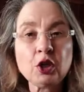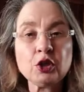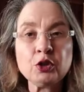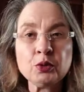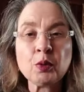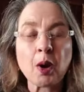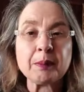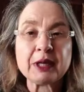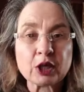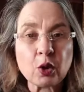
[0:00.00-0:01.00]
You are
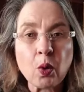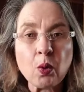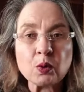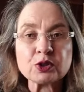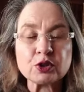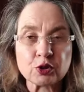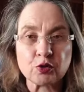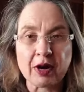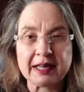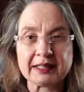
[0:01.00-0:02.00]
being called to
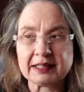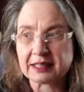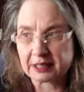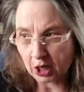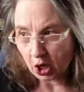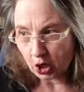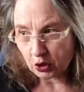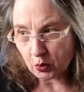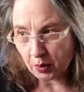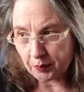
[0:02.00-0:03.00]
greatness.
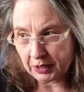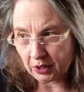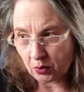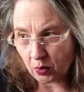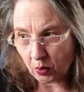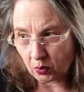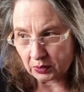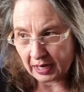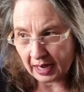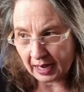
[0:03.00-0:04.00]
You are being
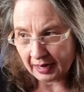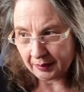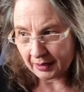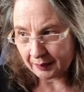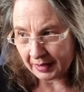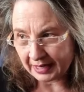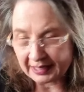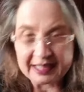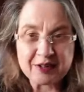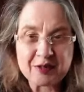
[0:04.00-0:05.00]
called. Hi,
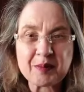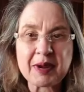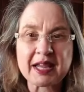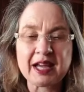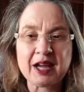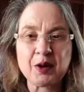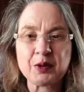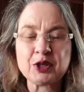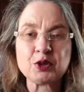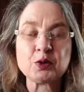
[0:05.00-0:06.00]
Melanie and Rebecca, how are
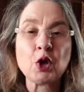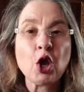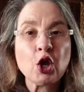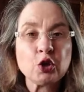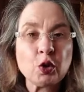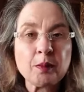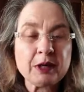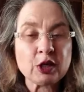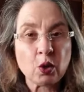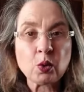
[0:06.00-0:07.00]
you? You are
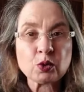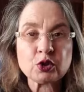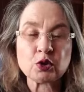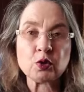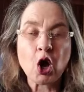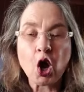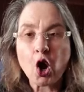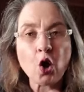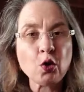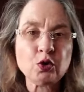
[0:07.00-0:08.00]
being called to
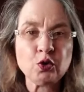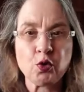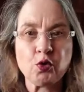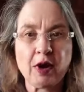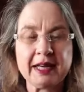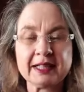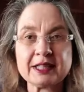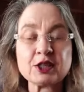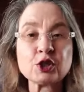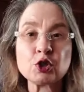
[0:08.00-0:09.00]
own your
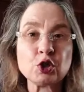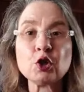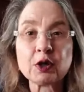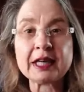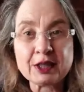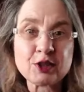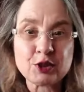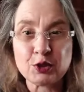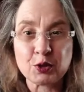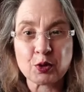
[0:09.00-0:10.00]
greatness, to look
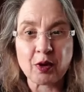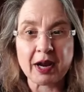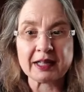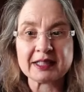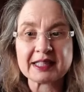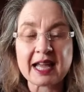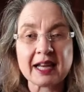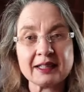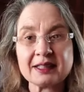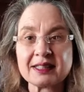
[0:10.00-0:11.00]
into your greatness
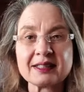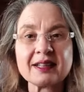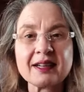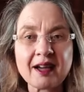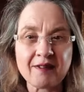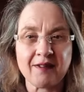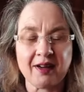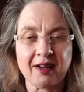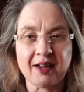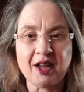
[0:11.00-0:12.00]
and discover